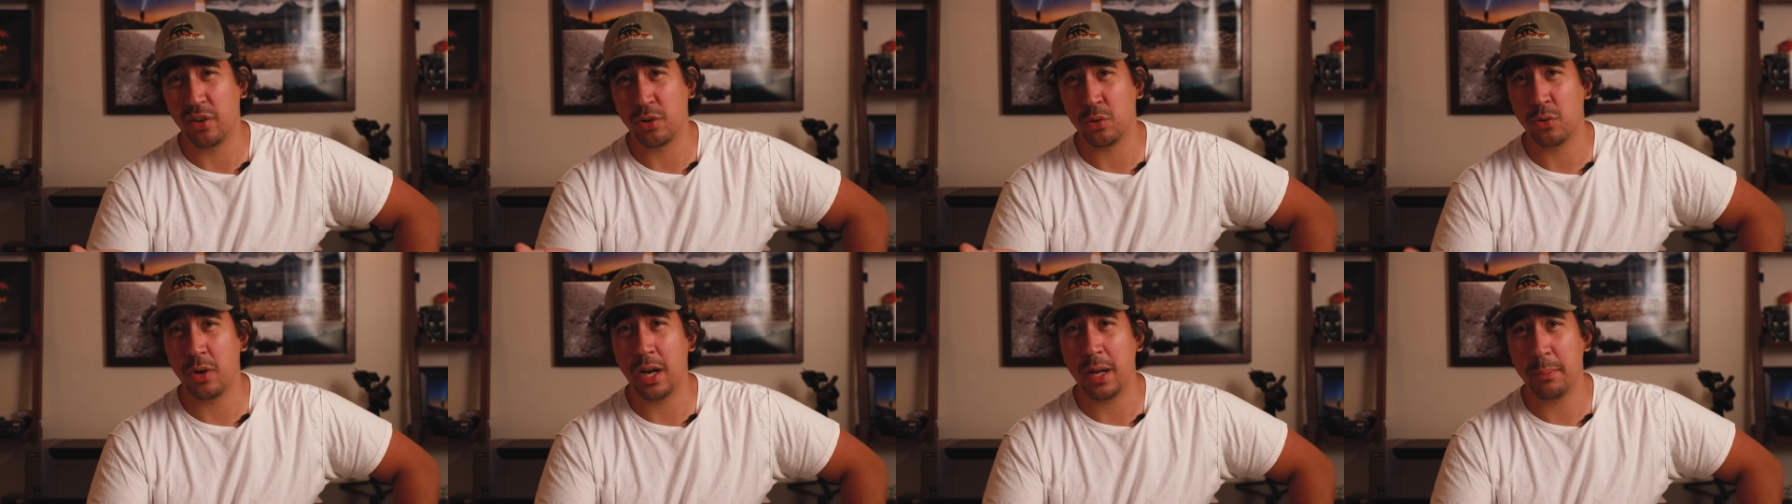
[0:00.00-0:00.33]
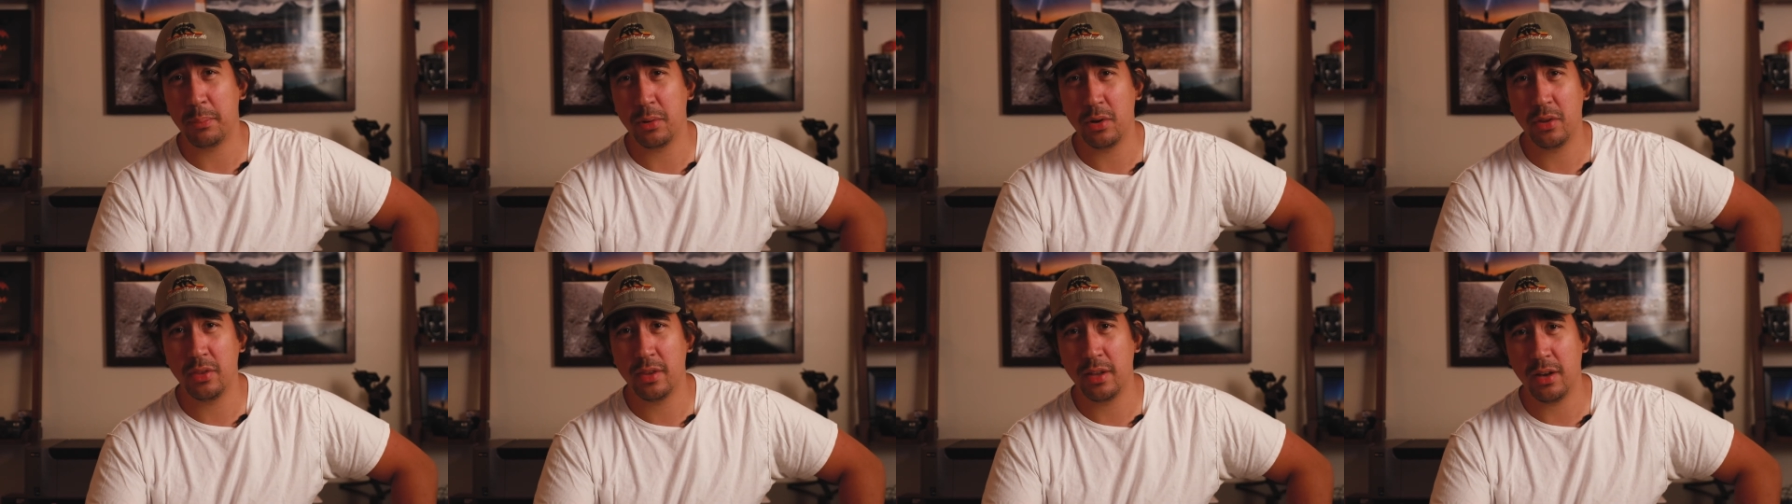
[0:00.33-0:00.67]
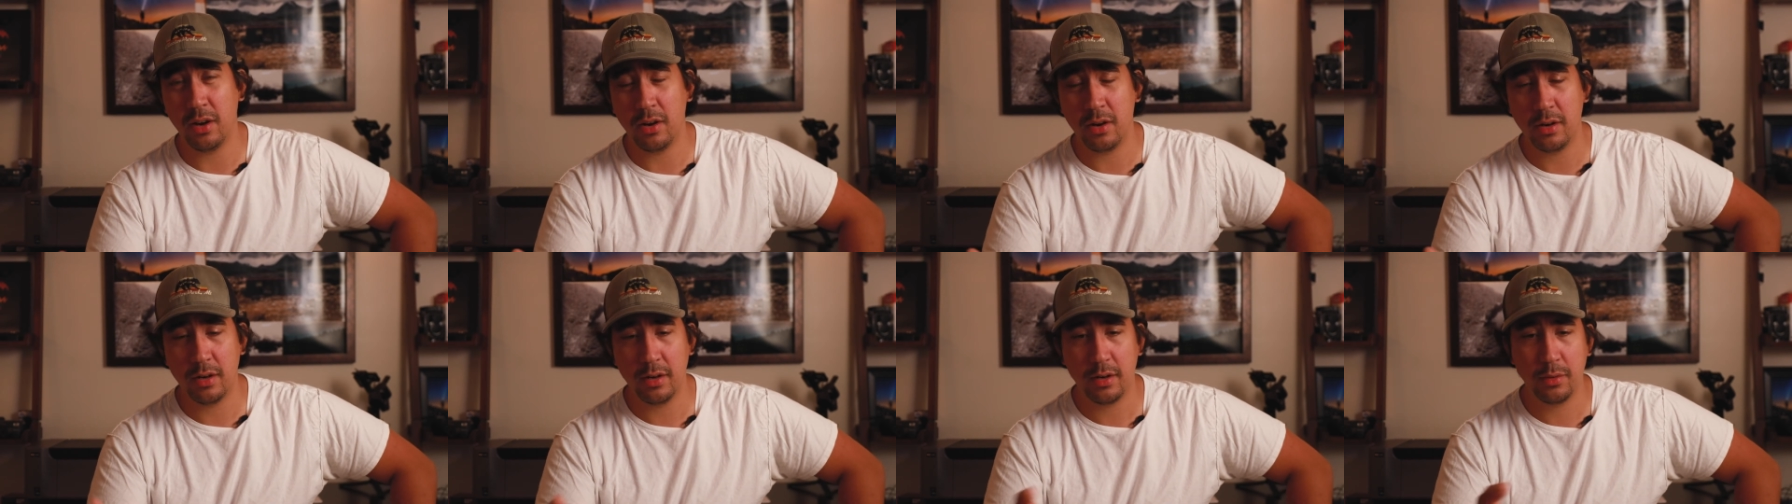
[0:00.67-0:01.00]
crop on the
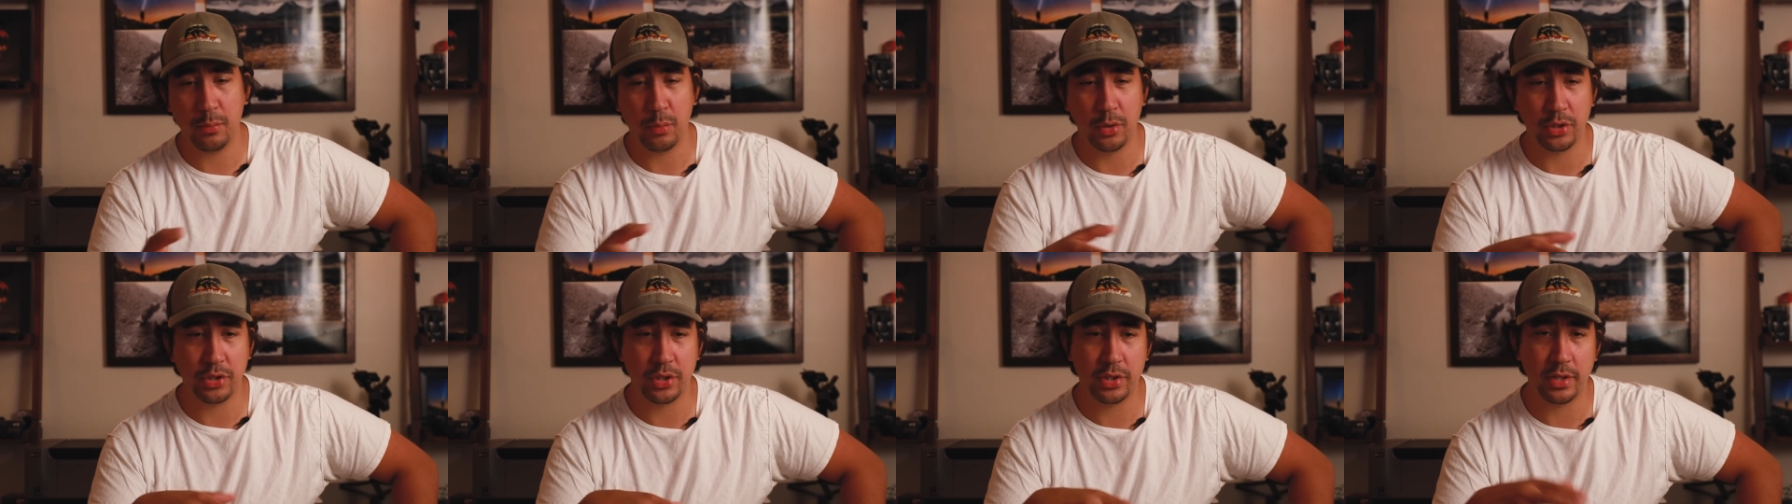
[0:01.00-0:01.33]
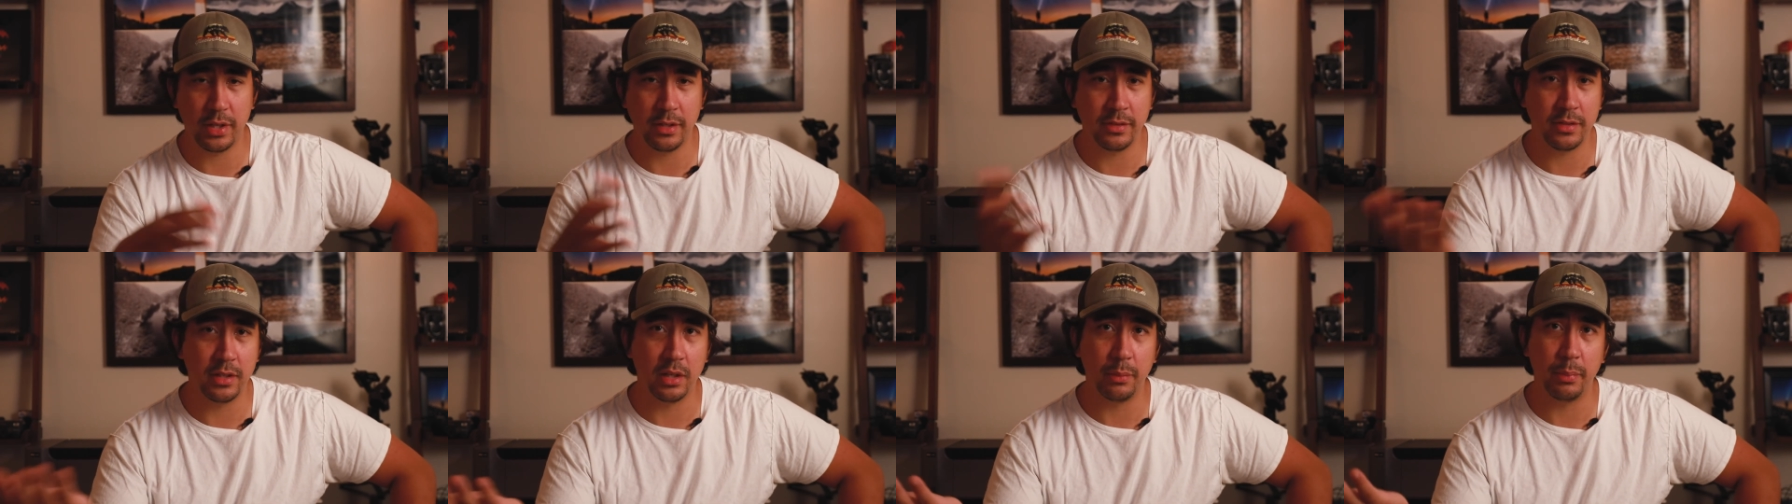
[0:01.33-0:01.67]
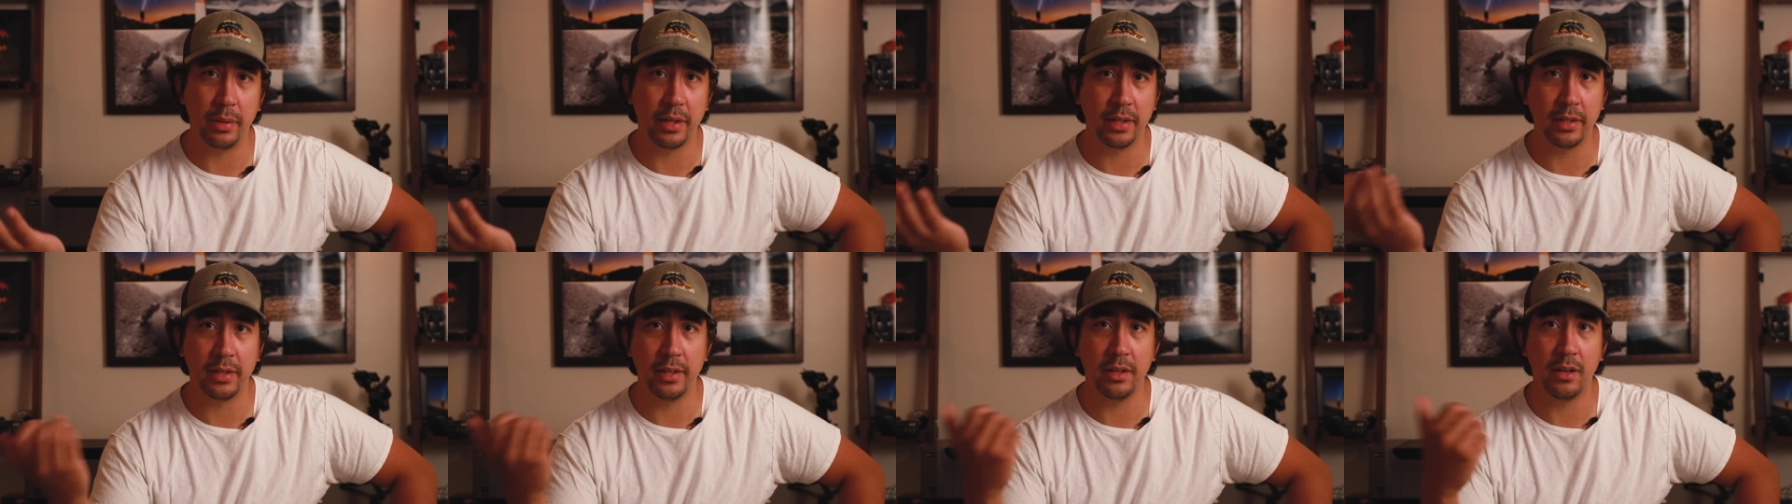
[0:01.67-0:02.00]
R, which isn't a
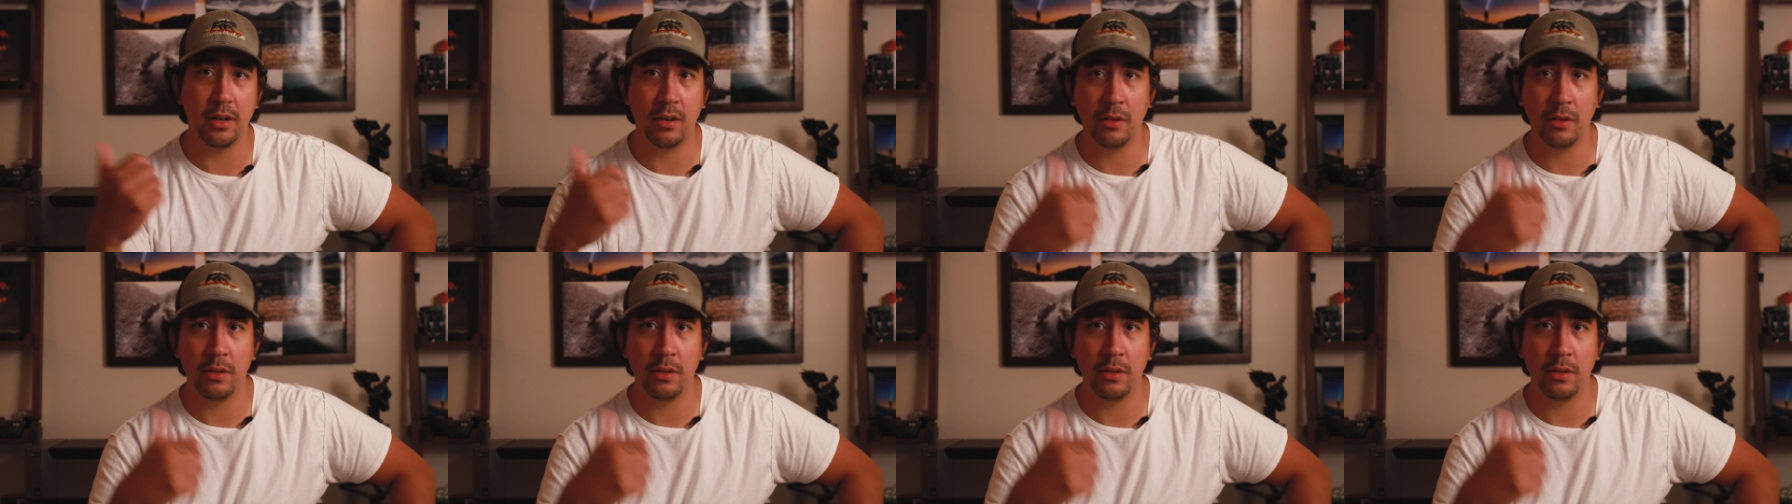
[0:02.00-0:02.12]
big deal.